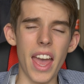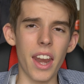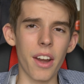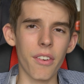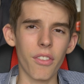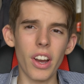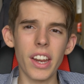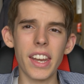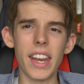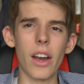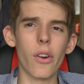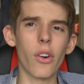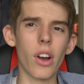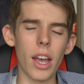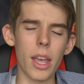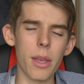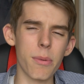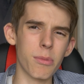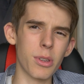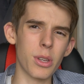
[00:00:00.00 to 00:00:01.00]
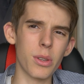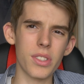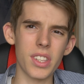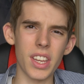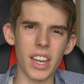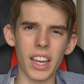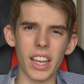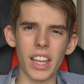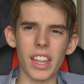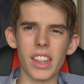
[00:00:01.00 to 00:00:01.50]
Now right now I am
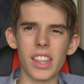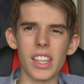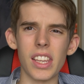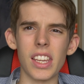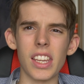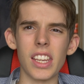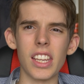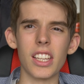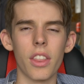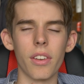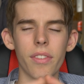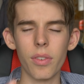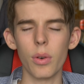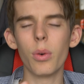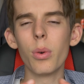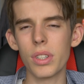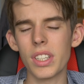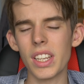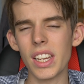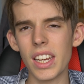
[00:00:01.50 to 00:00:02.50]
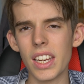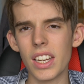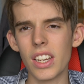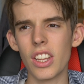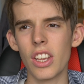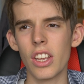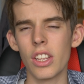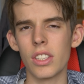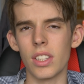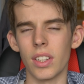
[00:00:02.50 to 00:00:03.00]
using the 14